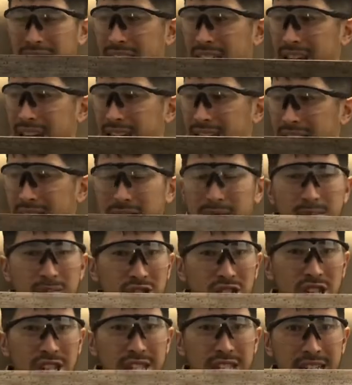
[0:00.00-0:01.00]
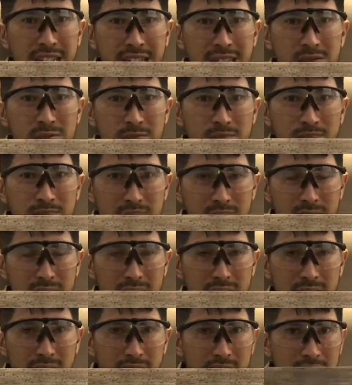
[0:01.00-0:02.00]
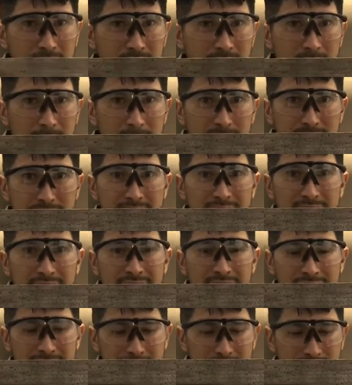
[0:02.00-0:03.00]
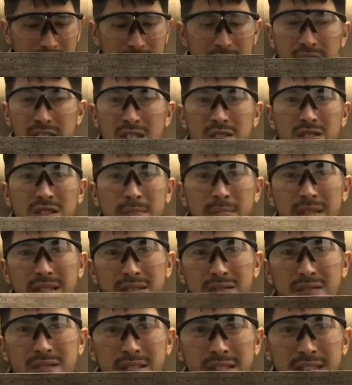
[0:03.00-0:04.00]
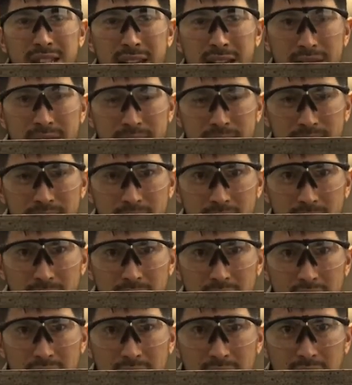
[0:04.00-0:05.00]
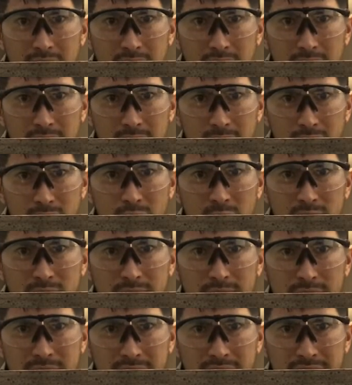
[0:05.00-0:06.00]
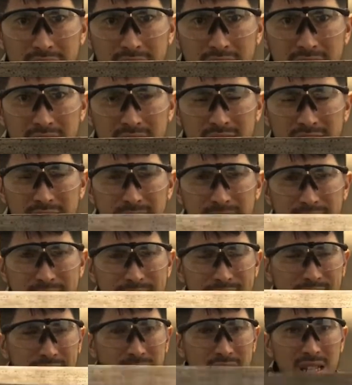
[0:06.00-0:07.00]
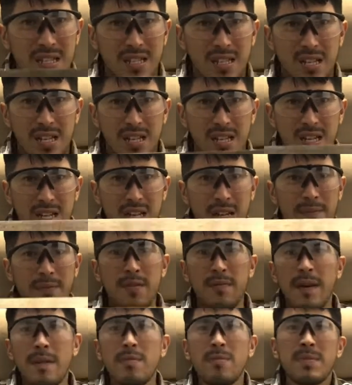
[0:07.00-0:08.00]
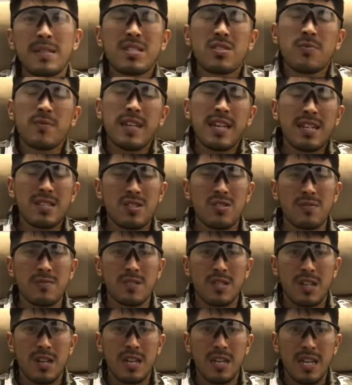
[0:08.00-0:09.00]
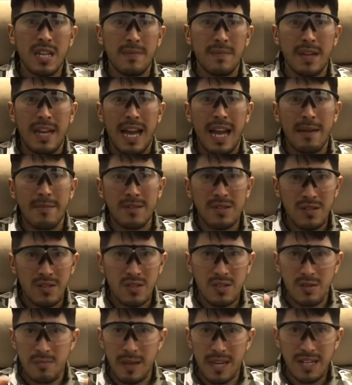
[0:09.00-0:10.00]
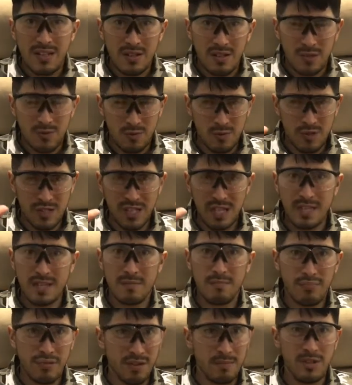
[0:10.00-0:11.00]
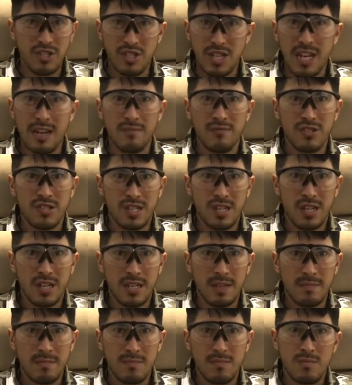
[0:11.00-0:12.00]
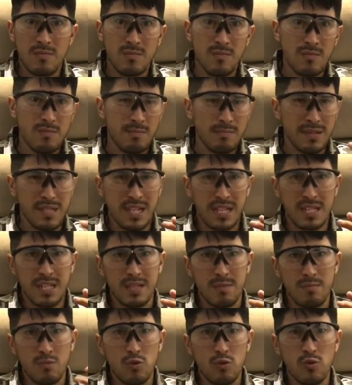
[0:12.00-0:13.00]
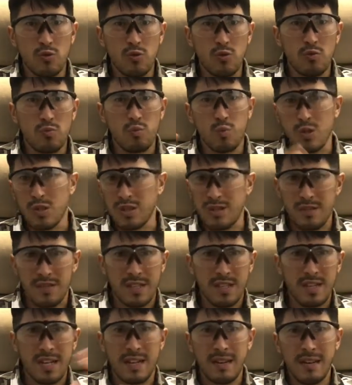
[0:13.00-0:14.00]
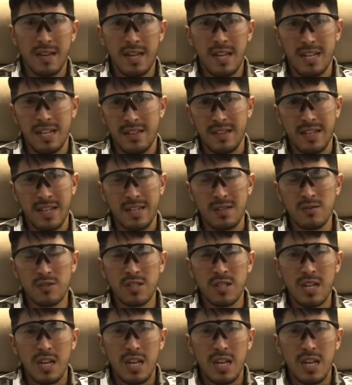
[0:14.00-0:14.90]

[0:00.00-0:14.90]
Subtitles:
a machete kill, but sadly, I used the pistol instead. What was funny is, if you've ever been to an airsoft site, if you haven't, you will see them pretty much at every site, particularly more woodland than anything else.